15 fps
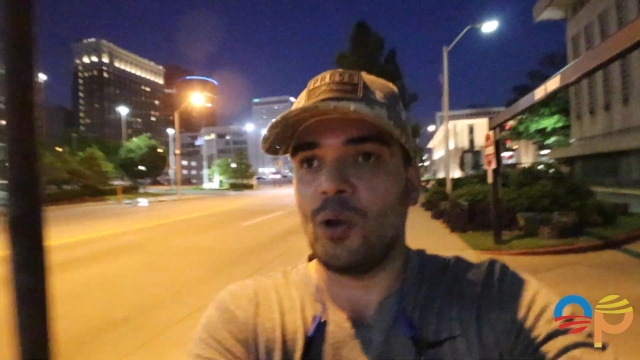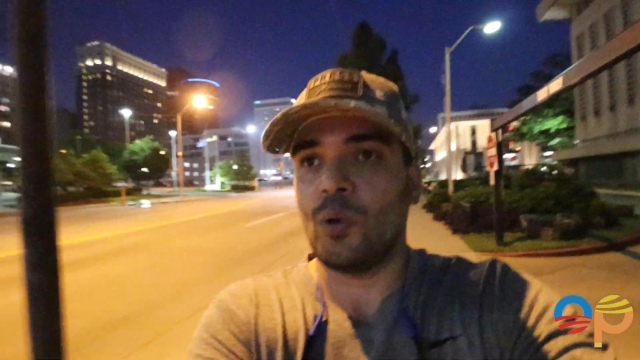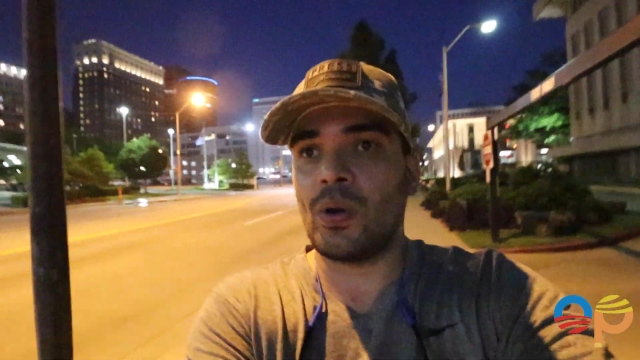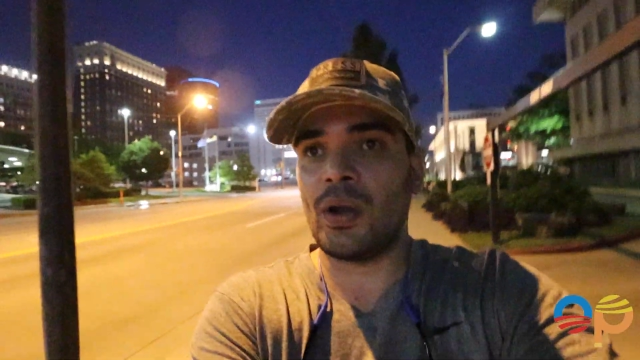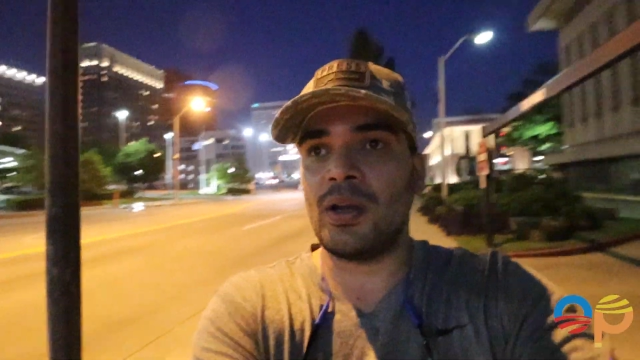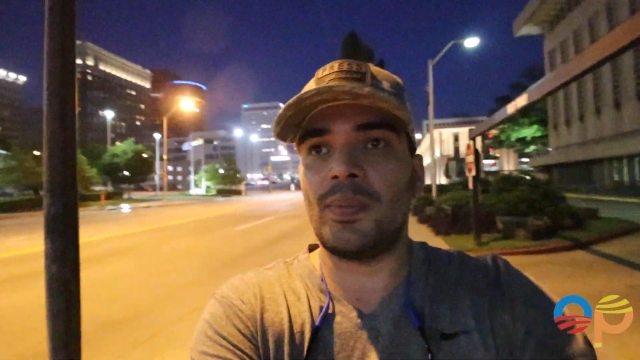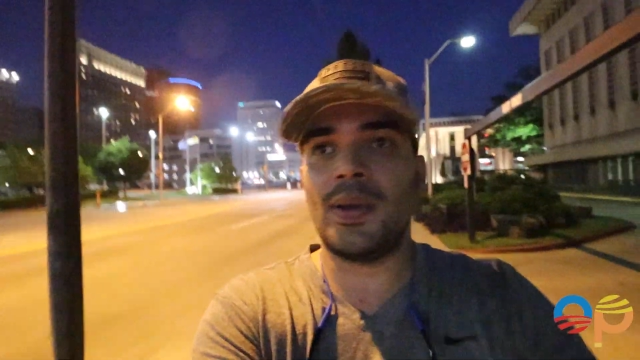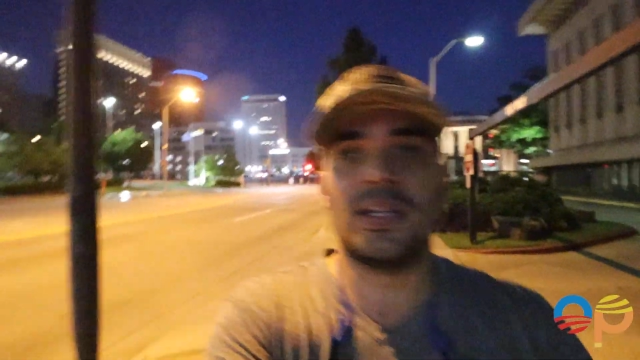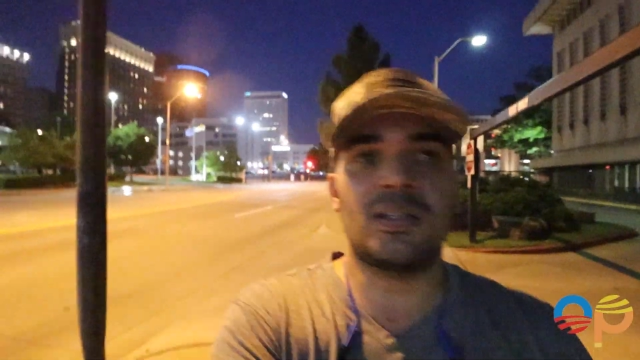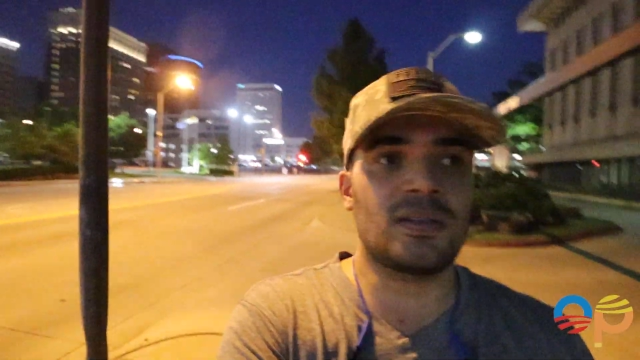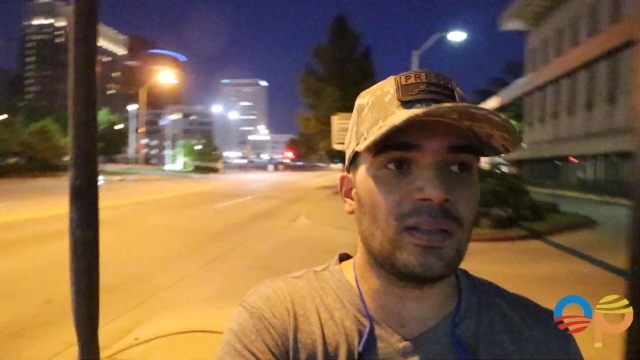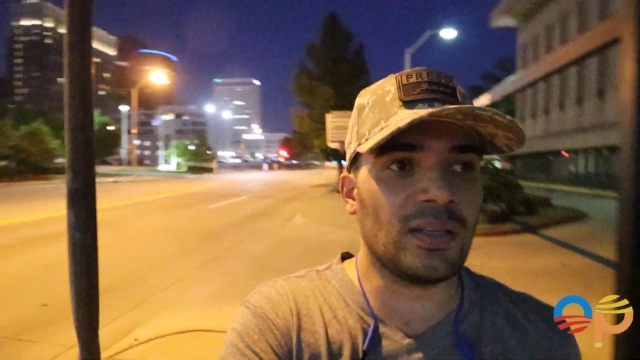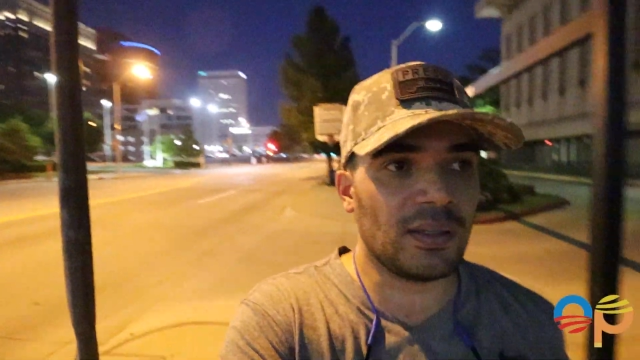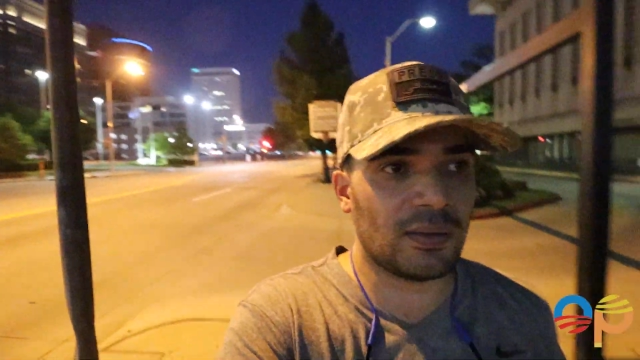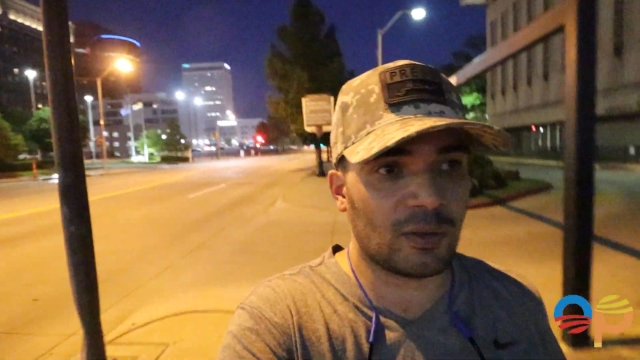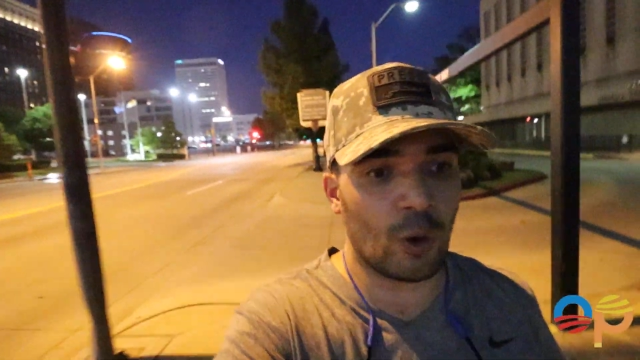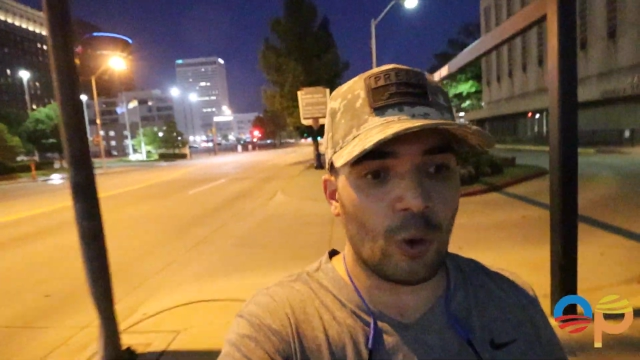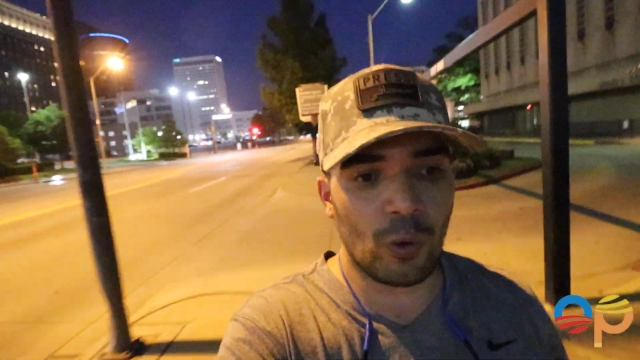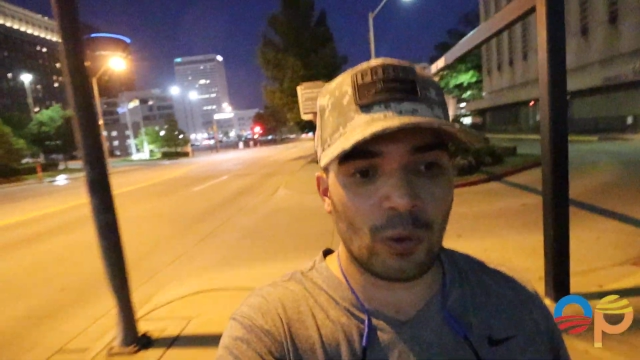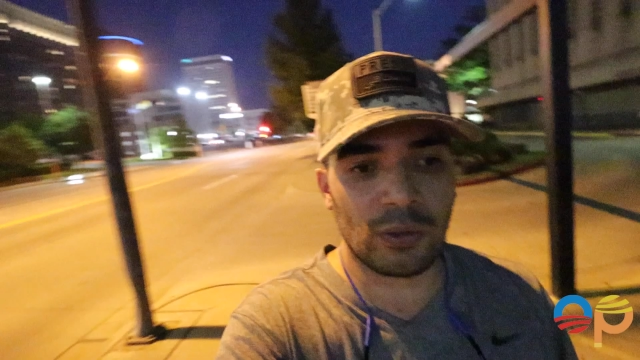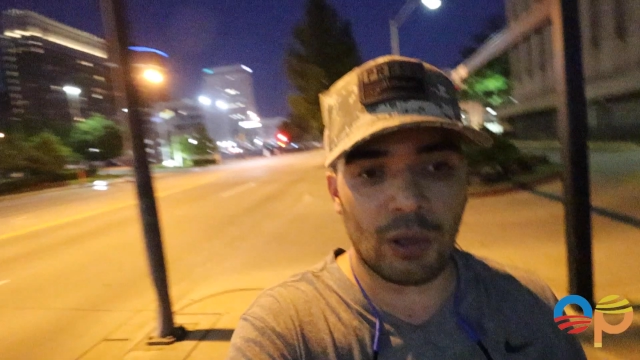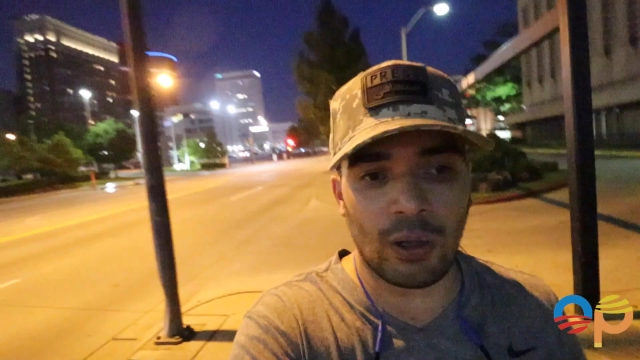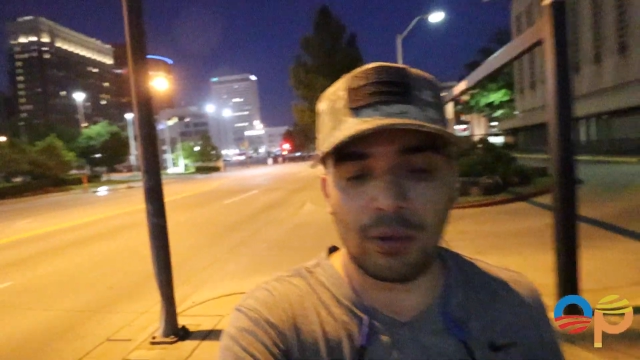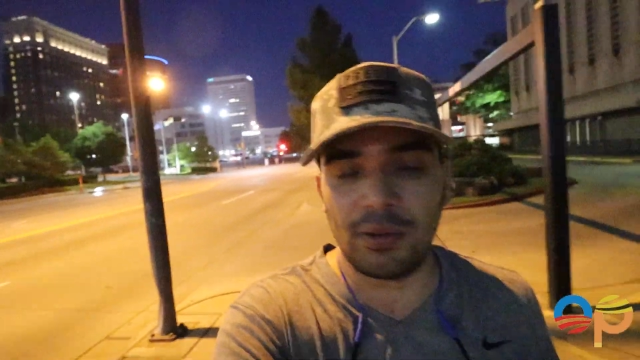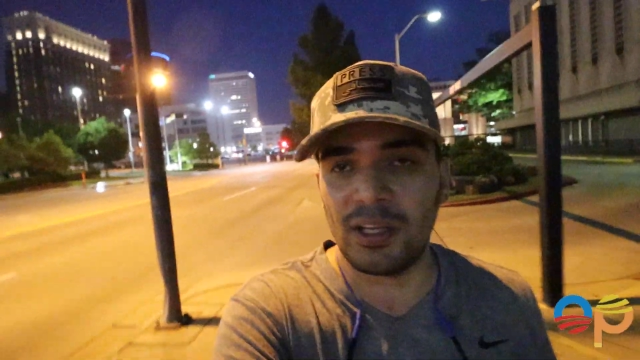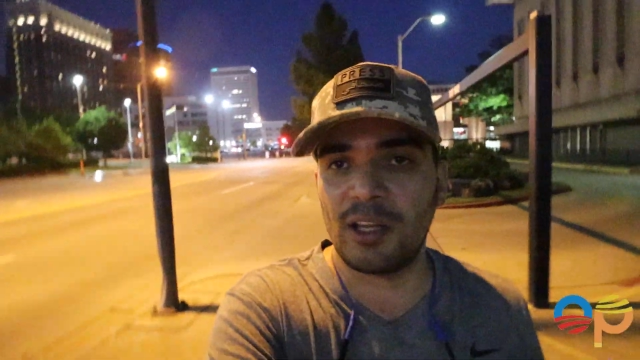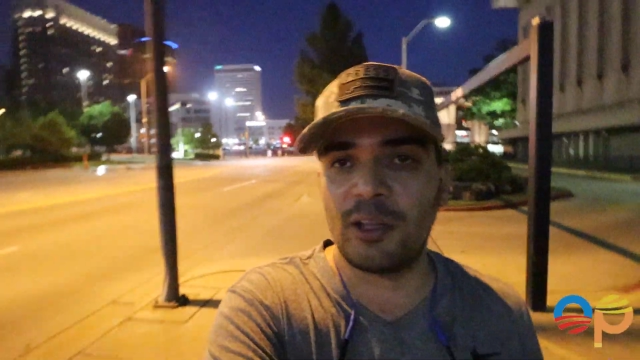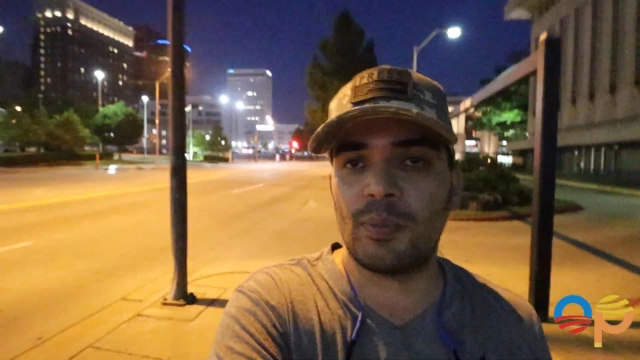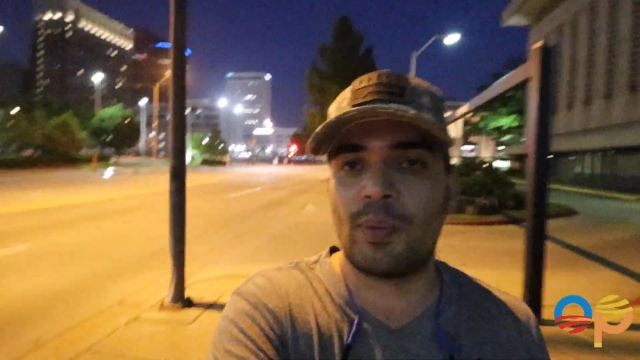where he basically told all the other